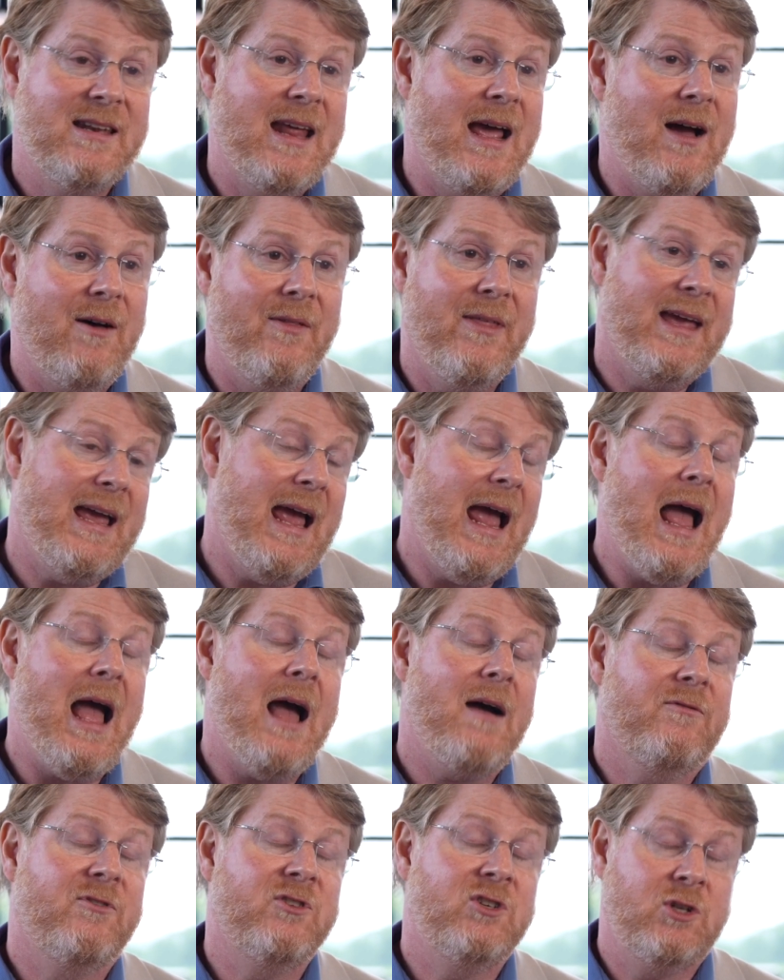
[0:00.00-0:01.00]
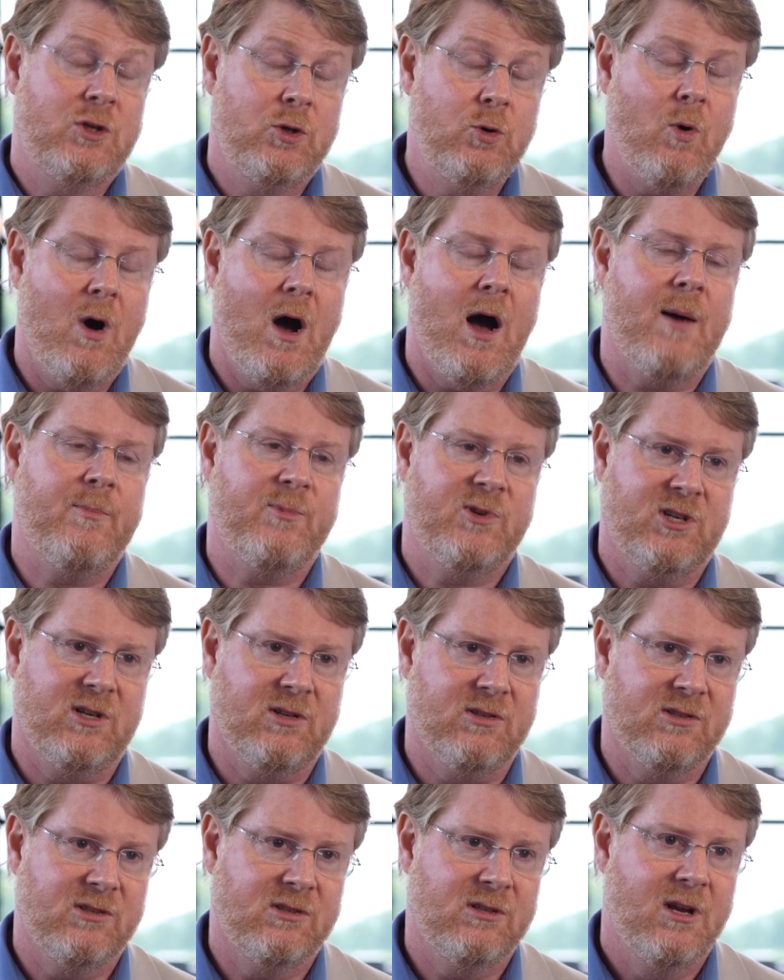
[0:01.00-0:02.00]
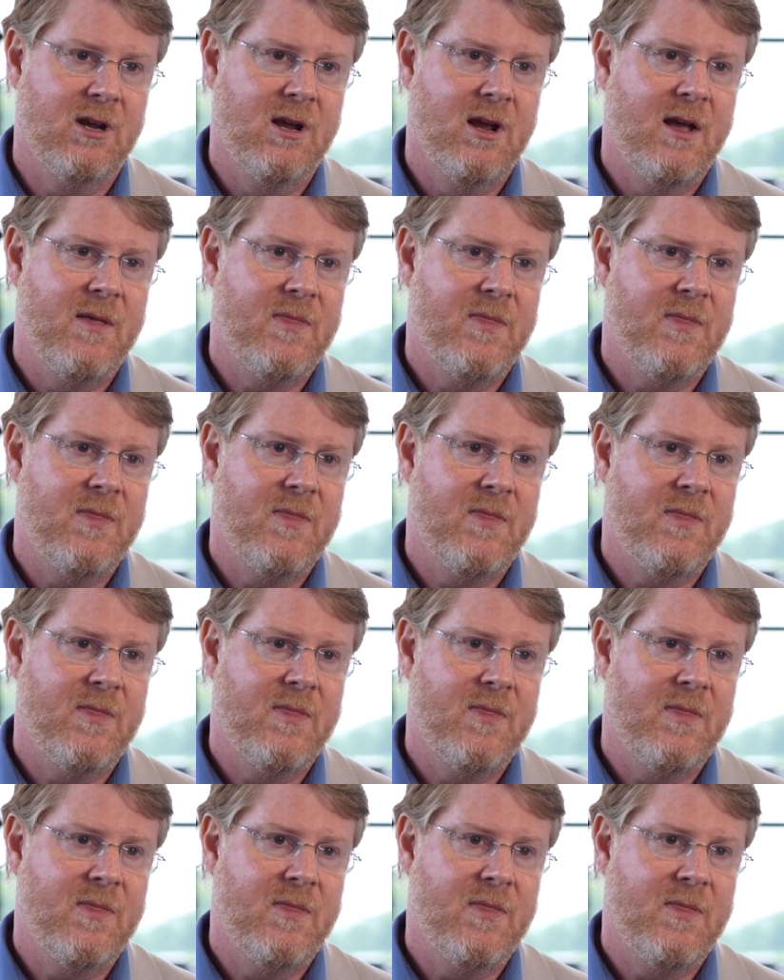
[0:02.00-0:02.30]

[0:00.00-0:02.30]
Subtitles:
now they have two options